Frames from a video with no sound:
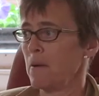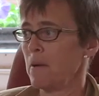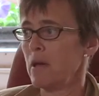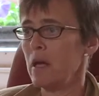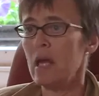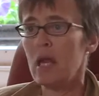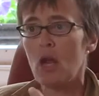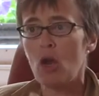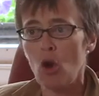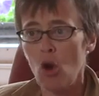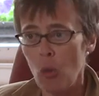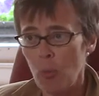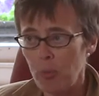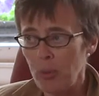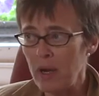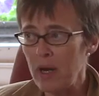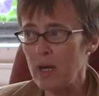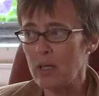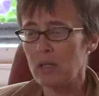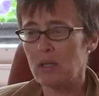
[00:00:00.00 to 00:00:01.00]

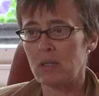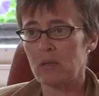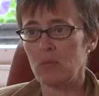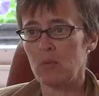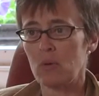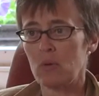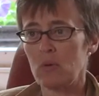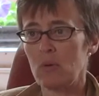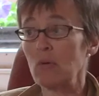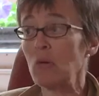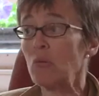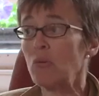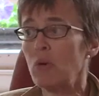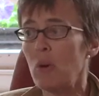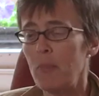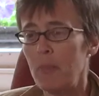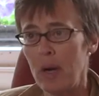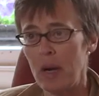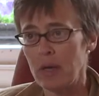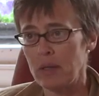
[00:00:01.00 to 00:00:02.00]
incomprehensible,
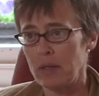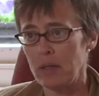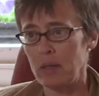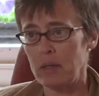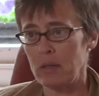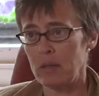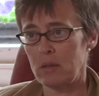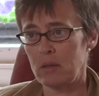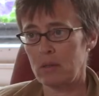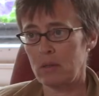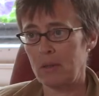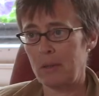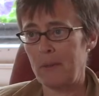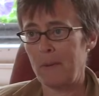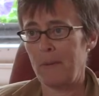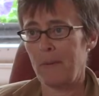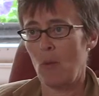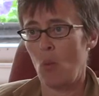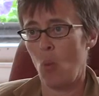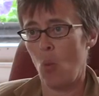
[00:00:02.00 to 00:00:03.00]
repugnant,
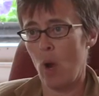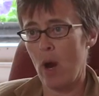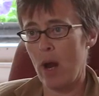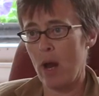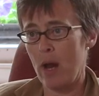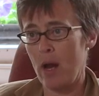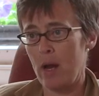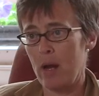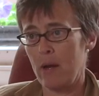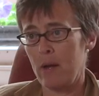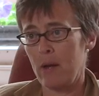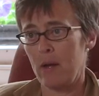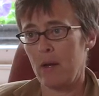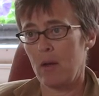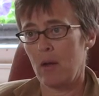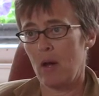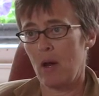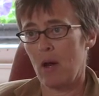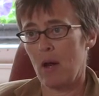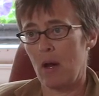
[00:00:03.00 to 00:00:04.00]
where
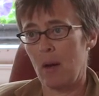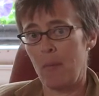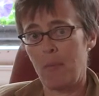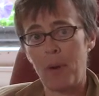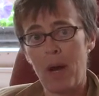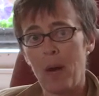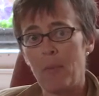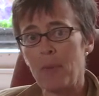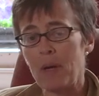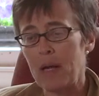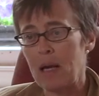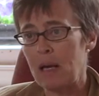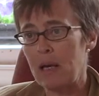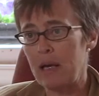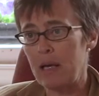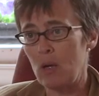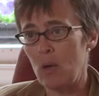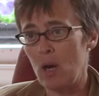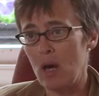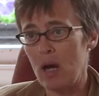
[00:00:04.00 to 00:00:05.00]
uh,
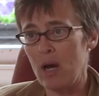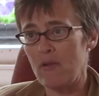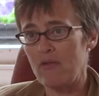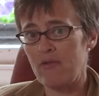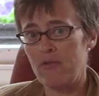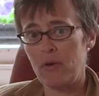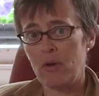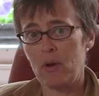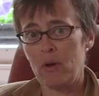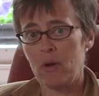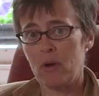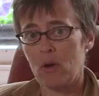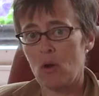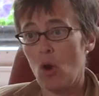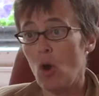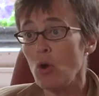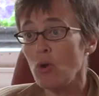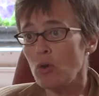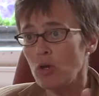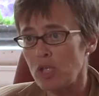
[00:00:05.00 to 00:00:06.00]
publicly you have
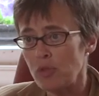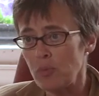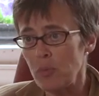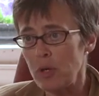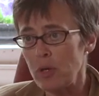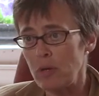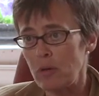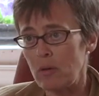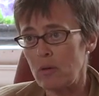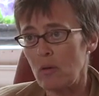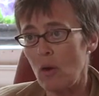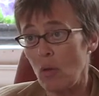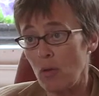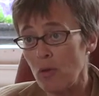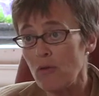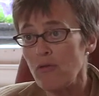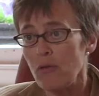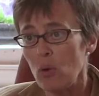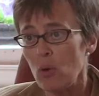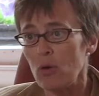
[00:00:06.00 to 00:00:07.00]
congressmen on
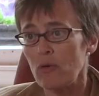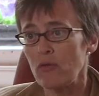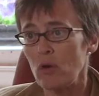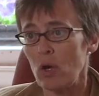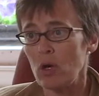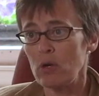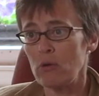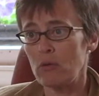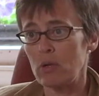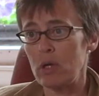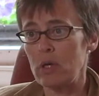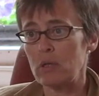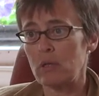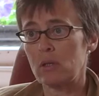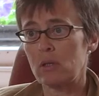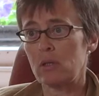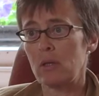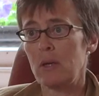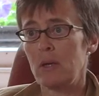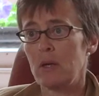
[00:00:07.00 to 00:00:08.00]
the floor of
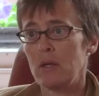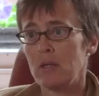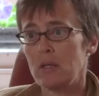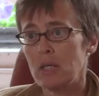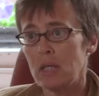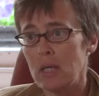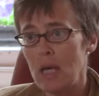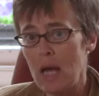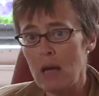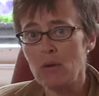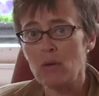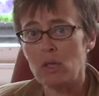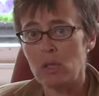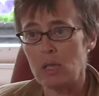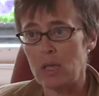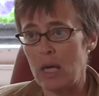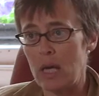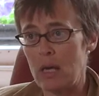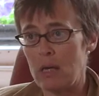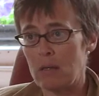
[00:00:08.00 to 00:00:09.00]
Congress
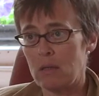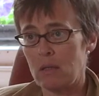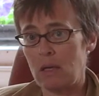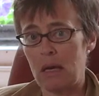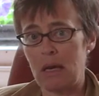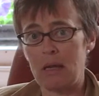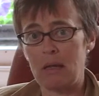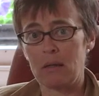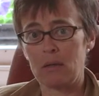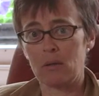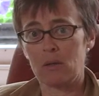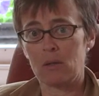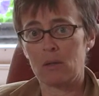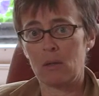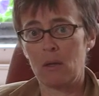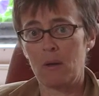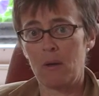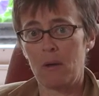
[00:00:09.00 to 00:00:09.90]
denouncing it as